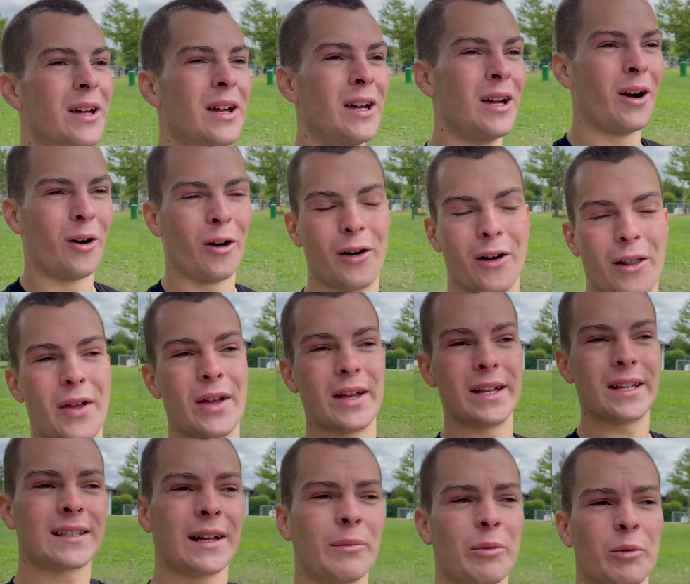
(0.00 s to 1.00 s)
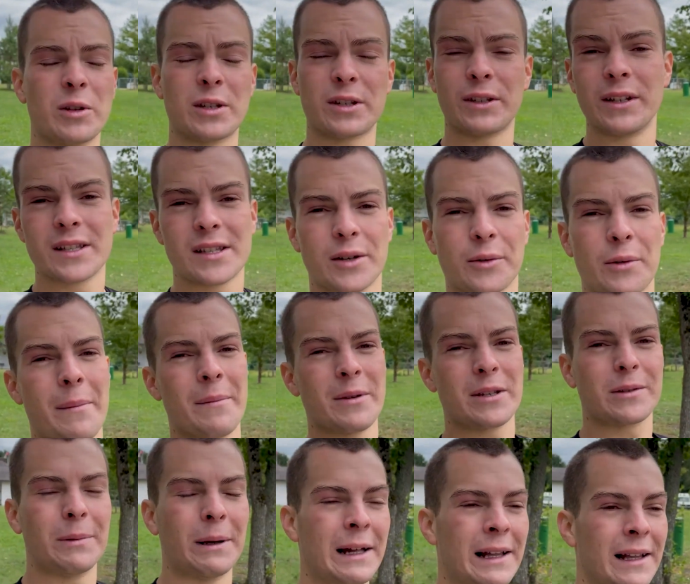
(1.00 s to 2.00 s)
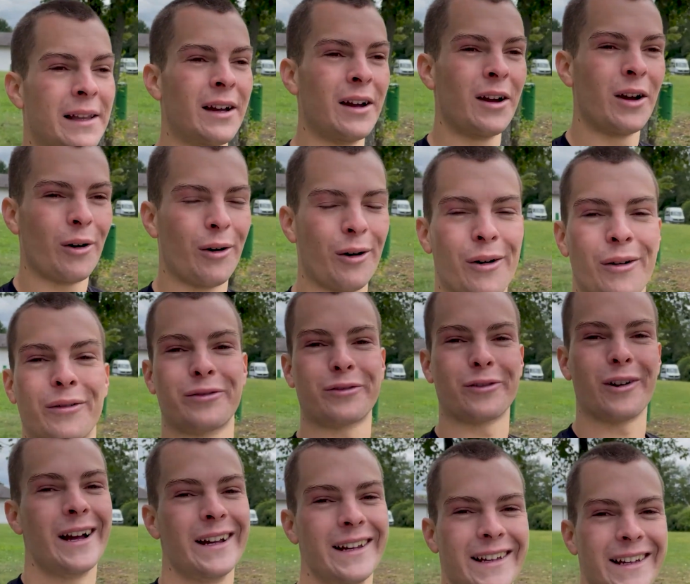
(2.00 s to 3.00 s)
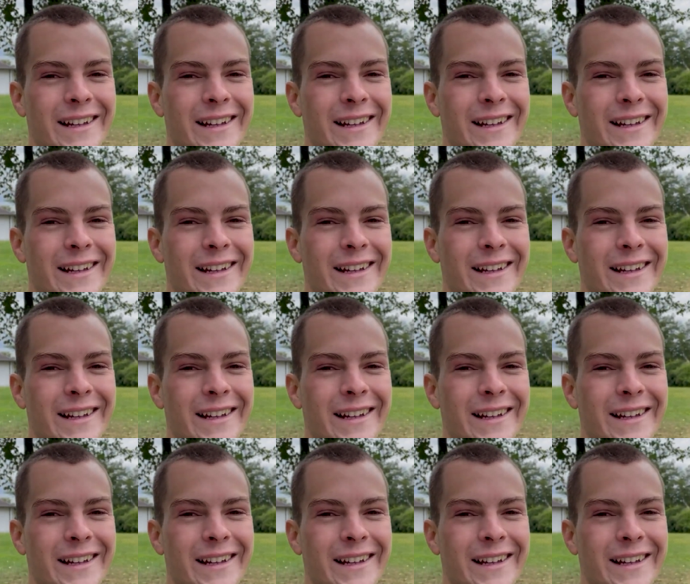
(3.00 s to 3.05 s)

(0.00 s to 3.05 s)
or the summaries on Instagram as well on Friday.